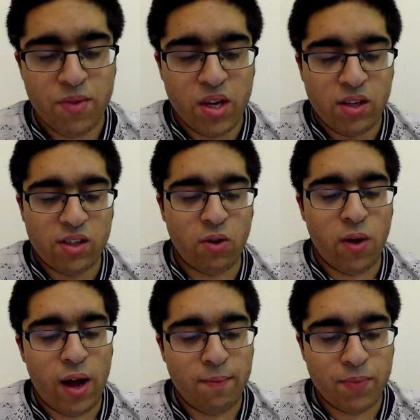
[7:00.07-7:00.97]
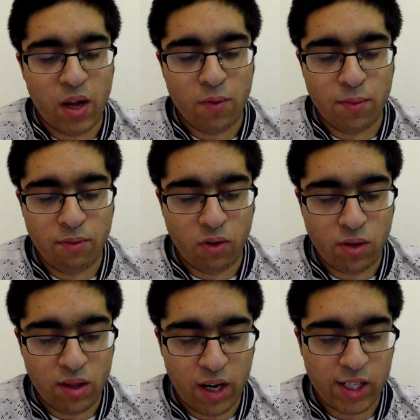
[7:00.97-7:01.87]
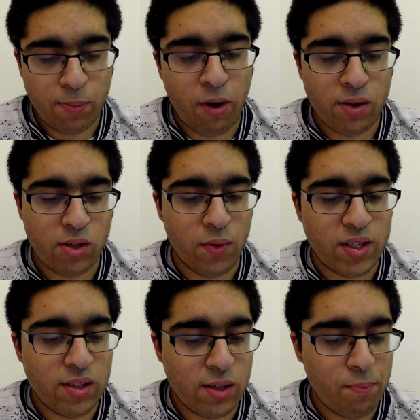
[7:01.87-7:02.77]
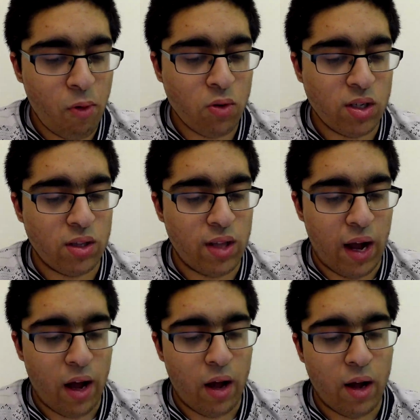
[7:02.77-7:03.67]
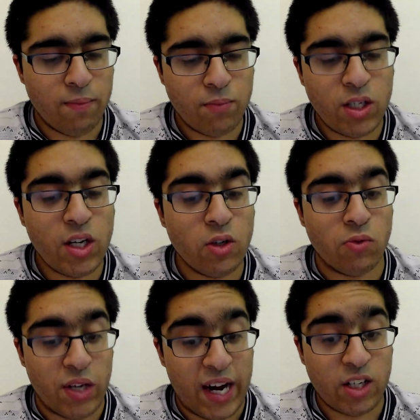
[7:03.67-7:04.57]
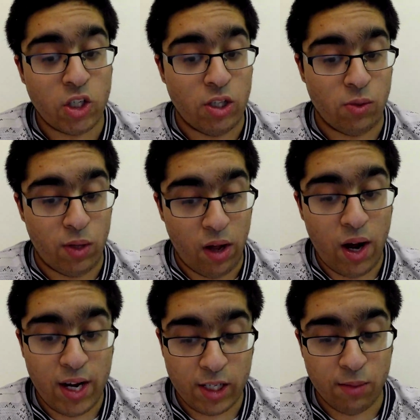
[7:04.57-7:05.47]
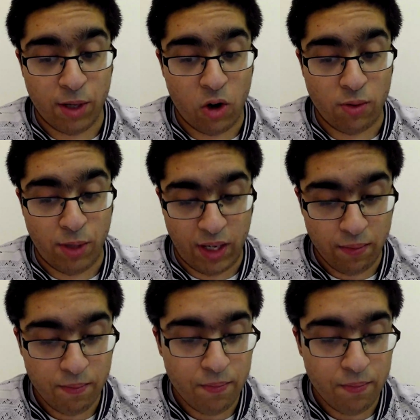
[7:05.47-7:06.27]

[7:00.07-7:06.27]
So now we move on to the next part. So it is important that to use reactions with high atom economy.